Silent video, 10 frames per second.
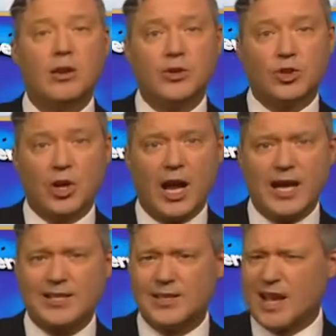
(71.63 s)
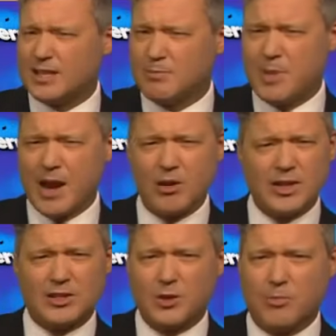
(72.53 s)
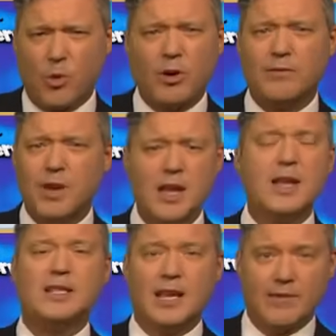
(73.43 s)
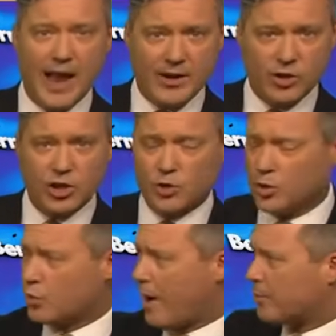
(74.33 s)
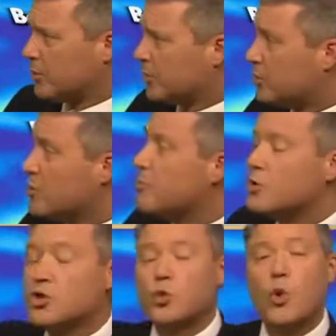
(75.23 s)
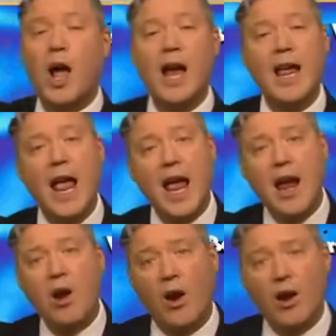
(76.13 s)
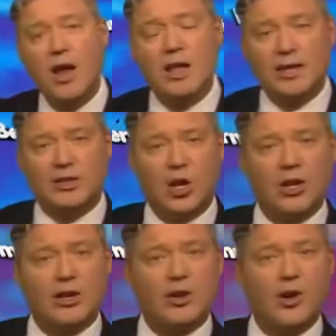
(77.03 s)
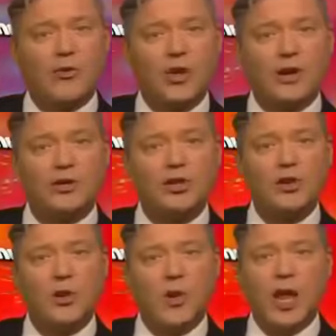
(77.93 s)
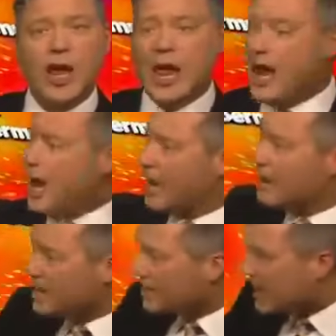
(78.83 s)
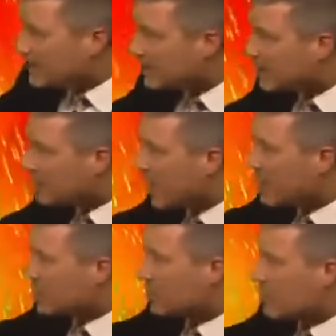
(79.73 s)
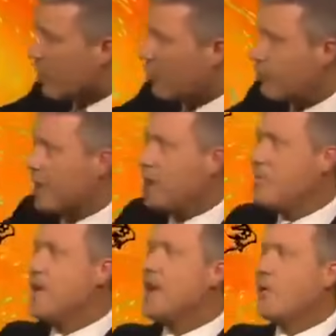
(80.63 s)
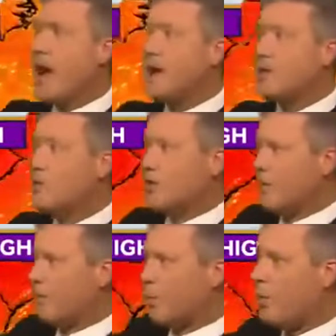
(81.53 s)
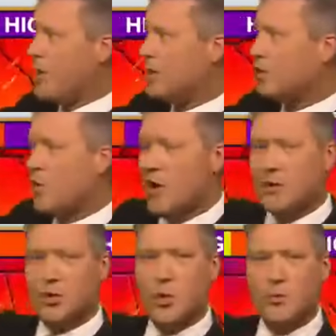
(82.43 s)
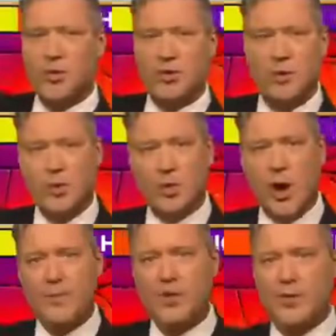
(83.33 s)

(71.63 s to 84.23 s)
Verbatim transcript: closer to us, and that's barely supportive to give energy to a tropical system. There's dry air that's all in the Gulf there too. And as that system enters the Gulf, it'll be interacting with a pretty strong storm system that drops